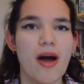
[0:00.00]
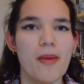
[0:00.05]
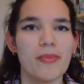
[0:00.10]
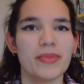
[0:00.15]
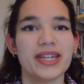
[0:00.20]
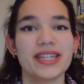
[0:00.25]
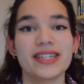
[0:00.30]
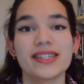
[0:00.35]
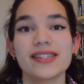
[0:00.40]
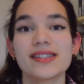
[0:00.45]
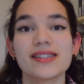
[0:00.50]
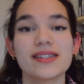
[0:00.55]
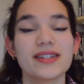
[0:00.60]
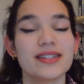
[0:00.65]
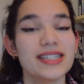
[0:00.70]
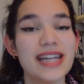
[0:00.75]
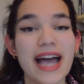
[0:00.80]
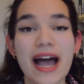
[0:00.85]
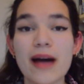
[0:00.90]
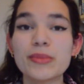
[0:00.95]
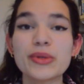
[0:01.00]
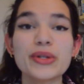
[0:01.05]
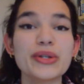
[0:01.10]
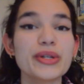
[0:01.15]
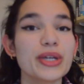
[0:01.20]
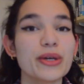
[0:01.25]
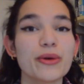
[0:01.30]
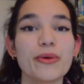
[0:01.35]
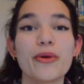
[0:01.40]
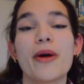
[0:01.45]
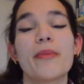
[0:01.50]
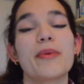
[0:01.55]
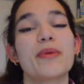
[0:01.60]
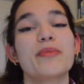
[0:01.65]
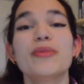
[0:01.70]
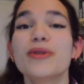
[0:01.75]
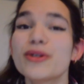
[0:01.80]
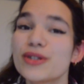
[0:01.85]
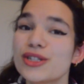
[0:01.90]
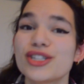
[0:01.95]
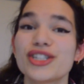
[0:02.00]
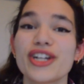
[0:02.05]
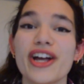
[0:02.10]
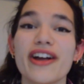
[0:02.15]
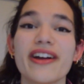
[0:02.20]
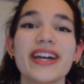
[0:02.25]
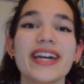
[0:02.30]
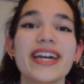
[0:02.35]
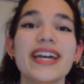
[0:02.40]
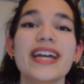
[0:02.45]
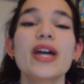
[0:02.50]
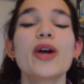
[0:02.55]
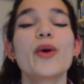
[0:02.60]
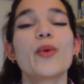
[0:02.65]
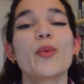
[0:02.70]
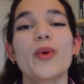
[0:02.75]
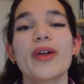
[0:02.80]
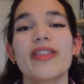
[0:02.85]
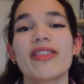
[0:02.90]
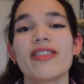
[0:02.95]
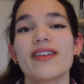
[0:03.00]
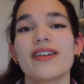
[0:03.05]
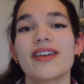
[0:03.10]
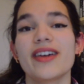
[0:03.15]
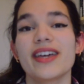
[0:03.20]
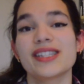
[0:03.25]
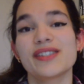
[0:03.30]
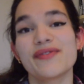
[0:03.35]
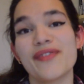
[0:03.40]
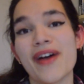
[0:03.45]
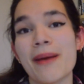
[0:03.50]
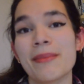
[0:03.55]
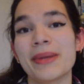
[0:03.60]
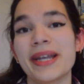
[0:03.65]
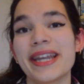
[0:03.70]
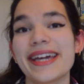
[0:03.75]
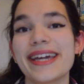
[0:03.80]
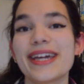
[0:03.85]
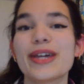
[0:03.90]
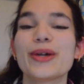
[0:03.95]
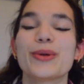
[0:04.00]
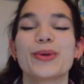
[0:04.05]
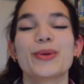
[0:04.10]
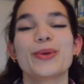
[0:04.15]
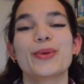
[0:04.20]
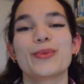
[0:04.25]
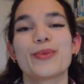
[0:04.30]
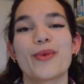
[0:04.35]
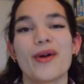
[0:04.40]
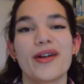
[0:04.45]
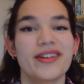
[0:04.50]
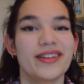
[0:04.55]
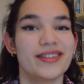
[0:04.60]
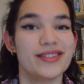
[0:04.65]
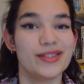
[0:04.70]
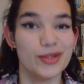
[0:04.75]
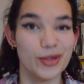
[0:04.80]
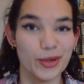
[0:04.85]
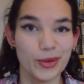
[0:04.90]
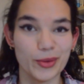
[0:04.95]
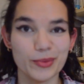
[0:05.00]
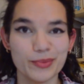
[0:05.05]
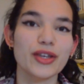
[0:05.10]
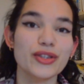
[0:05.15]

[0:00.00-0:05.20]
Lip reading: He's Tamil. He grew up in Pondicherry with his family, who run a zoo.